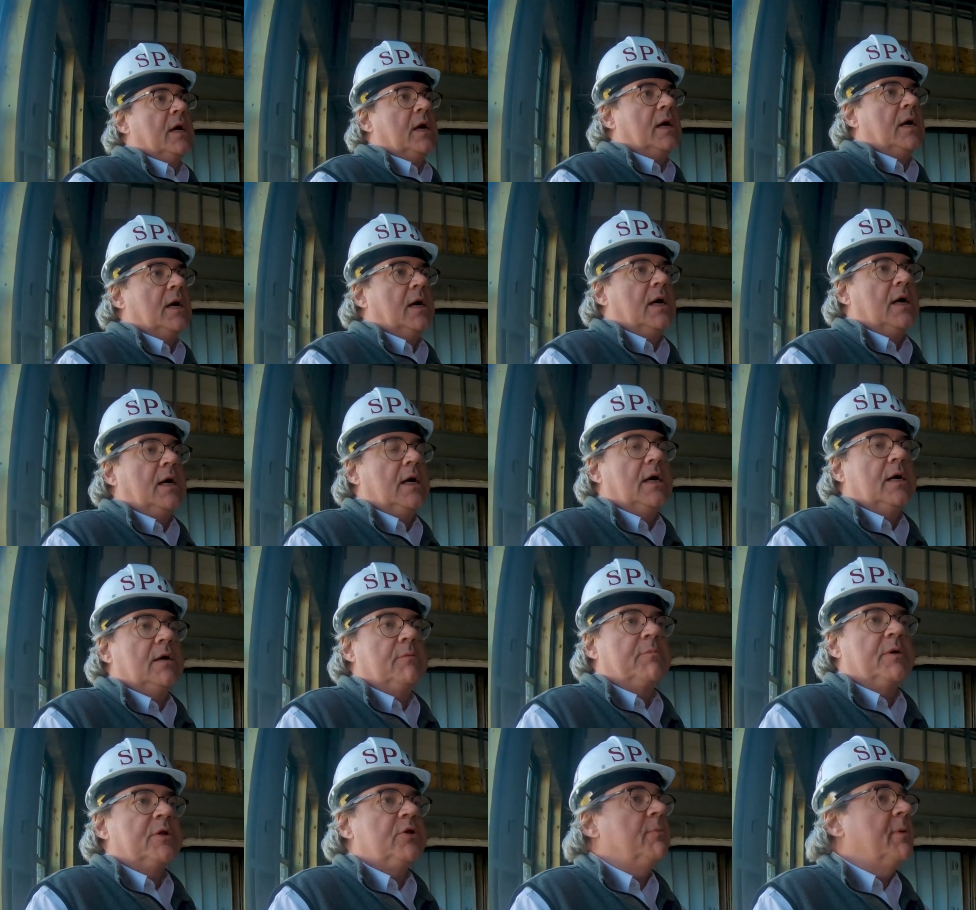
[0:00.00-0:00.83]

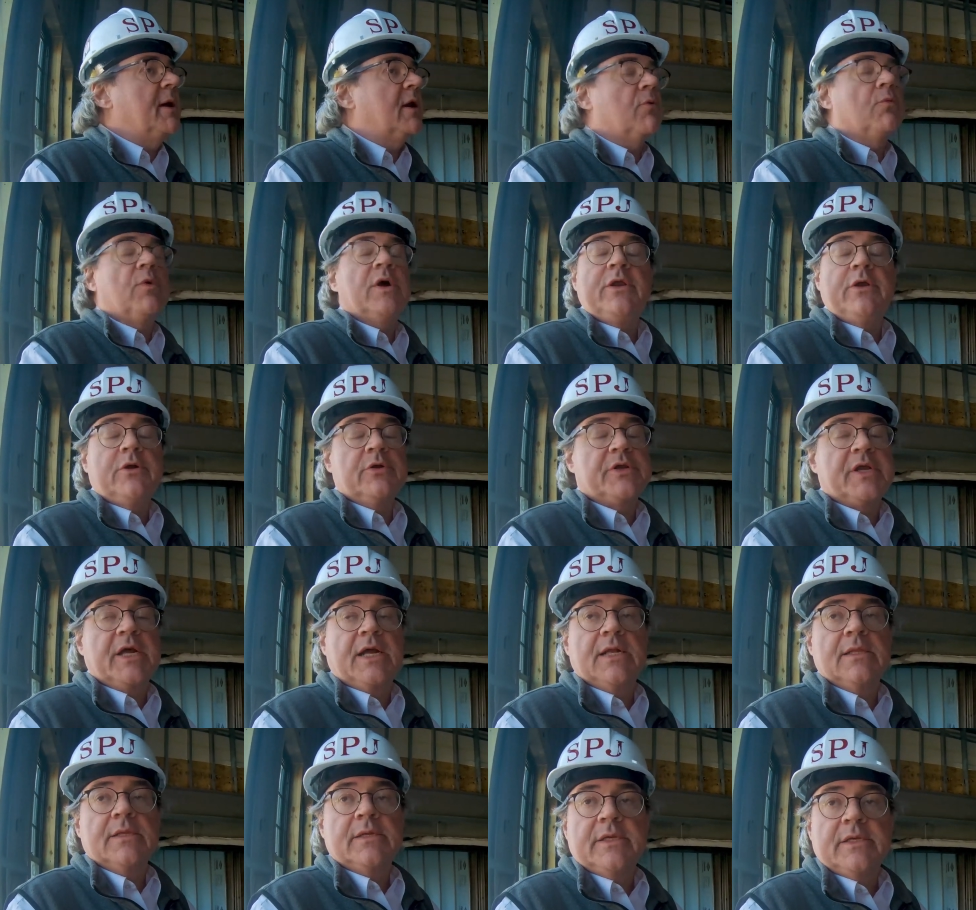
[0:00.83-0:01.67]
But no matter what your
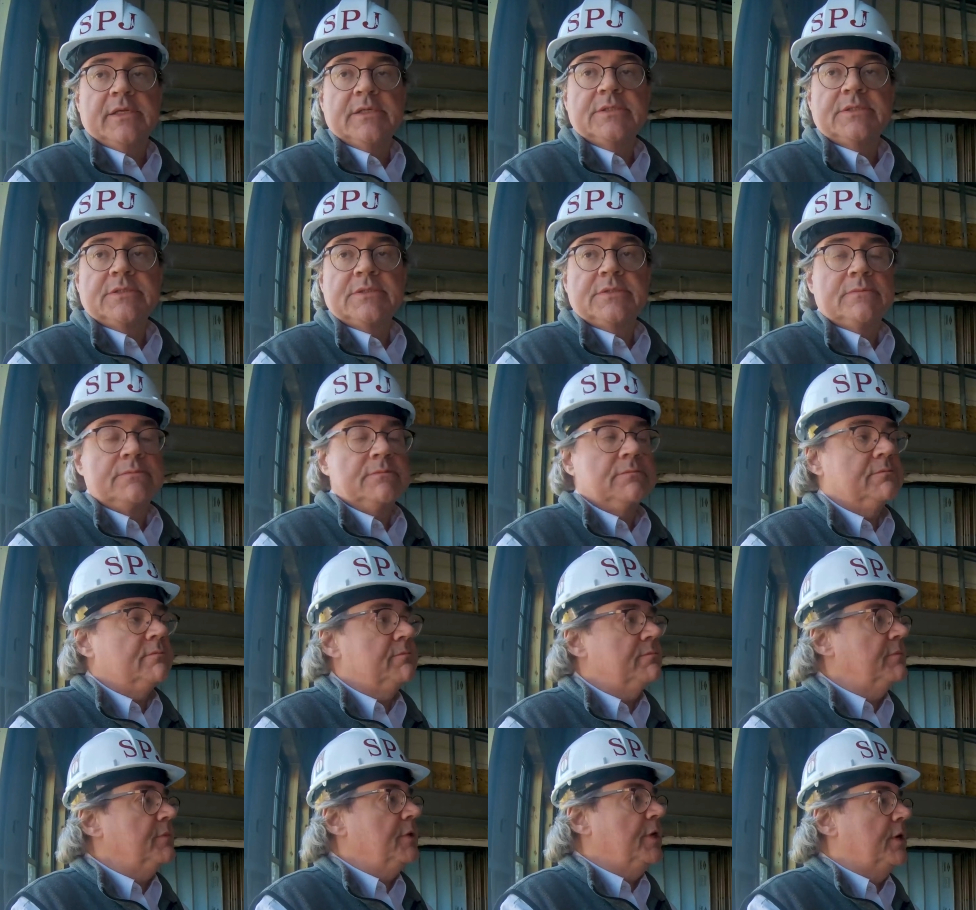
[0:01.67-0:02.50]
talent is,
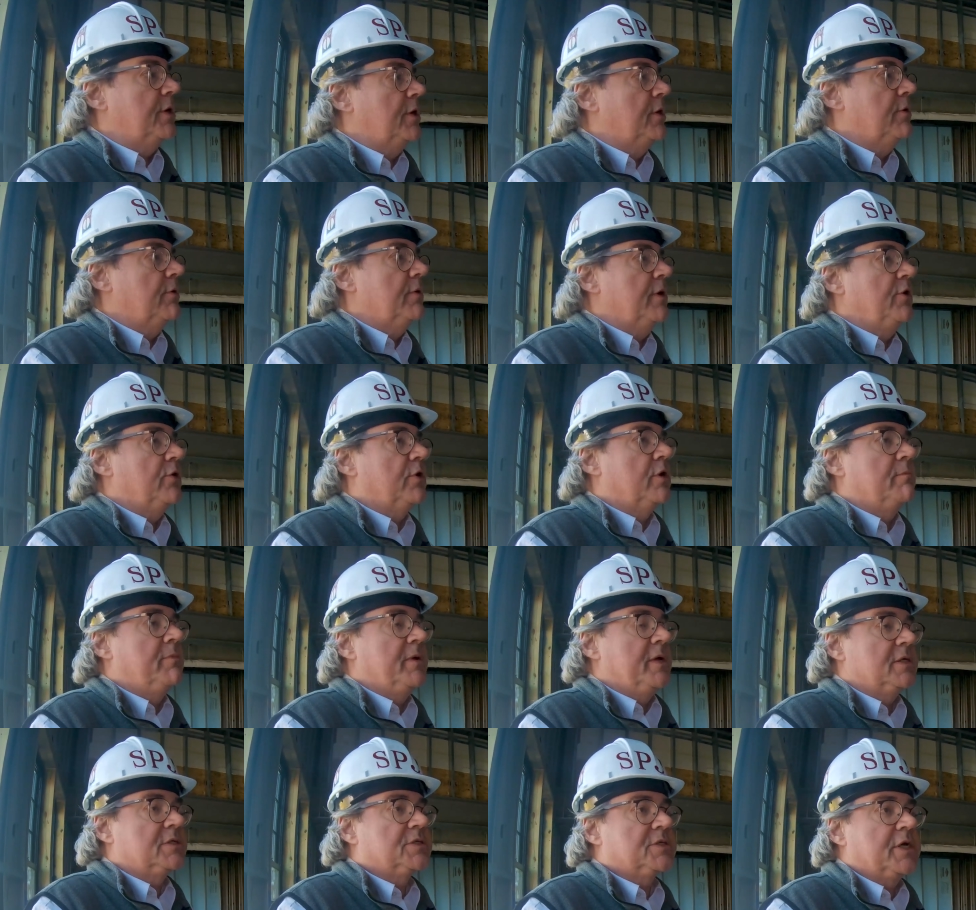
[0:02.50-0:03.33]
you know, you could
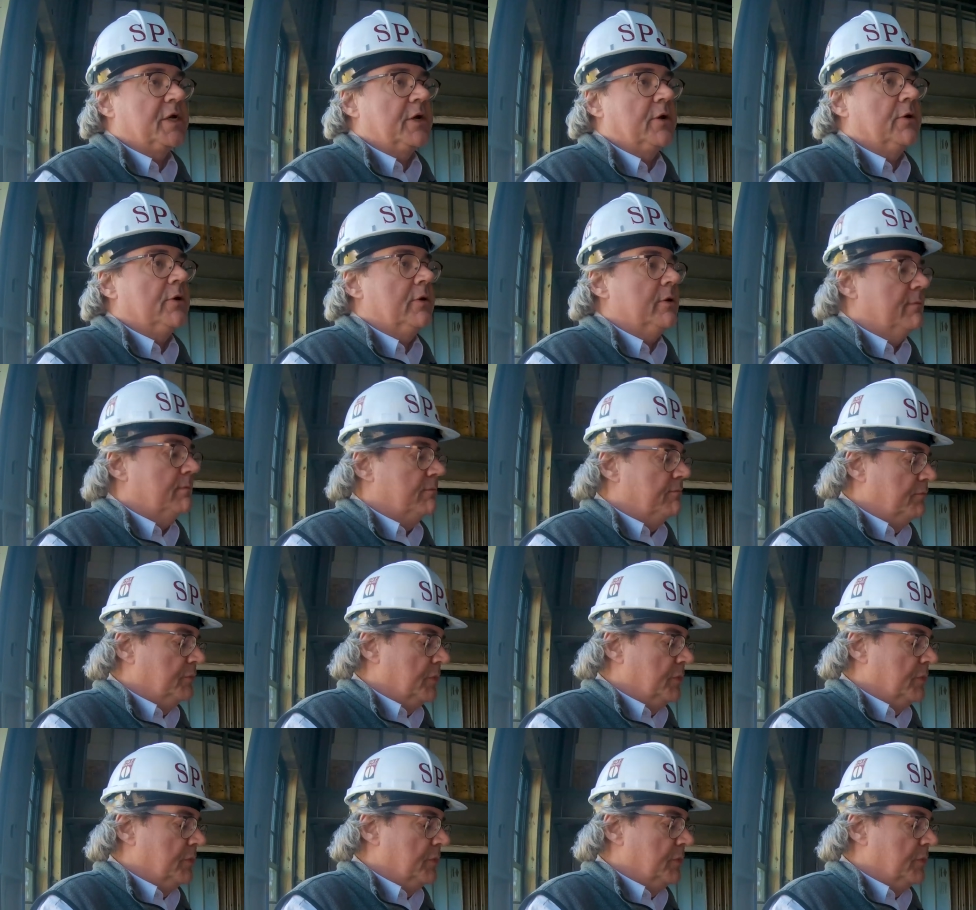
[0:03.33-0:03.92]
be a singer,